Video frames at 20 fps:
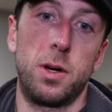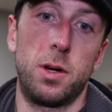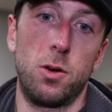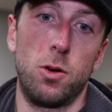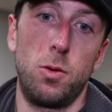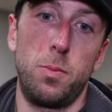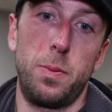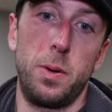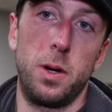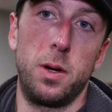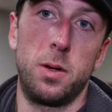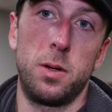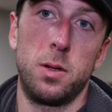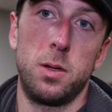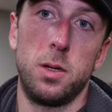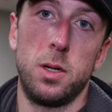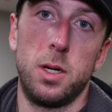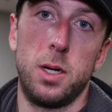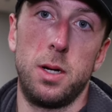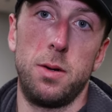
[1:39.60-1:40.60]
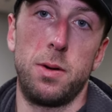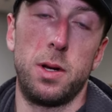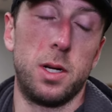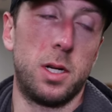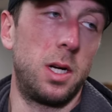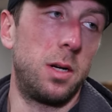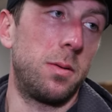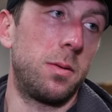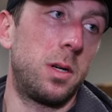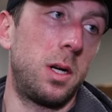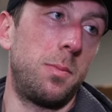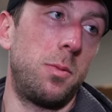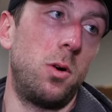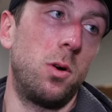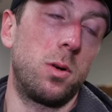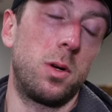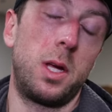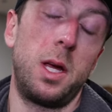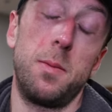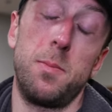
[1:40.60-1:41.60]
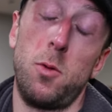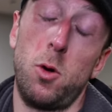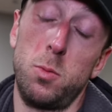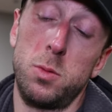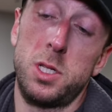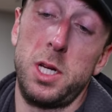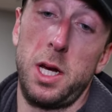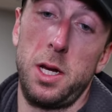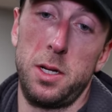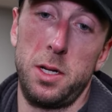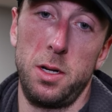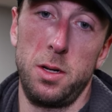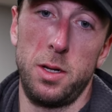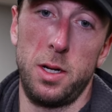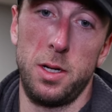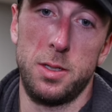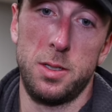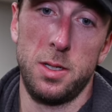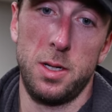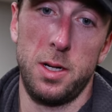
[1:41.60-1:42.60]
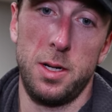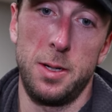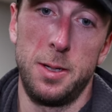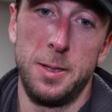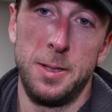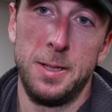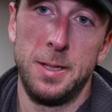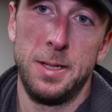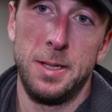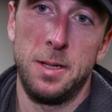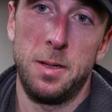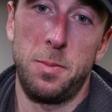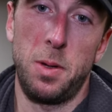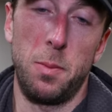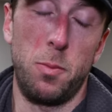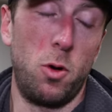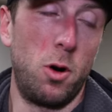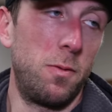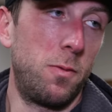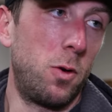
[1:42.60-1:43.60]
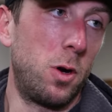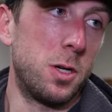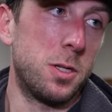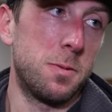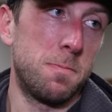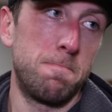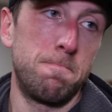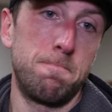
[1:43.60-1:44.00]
regroup. And we had a couple game homestand here that would be important for us.